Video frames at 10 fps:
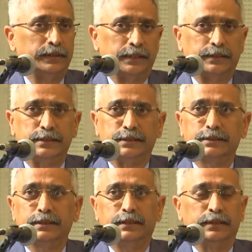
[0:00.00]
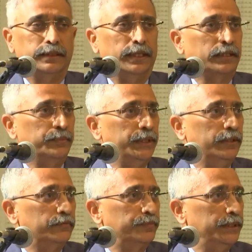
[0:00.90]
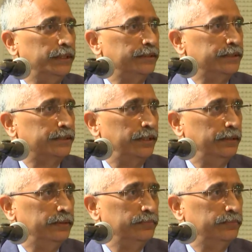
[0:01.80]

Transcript: That is the acme of military skill.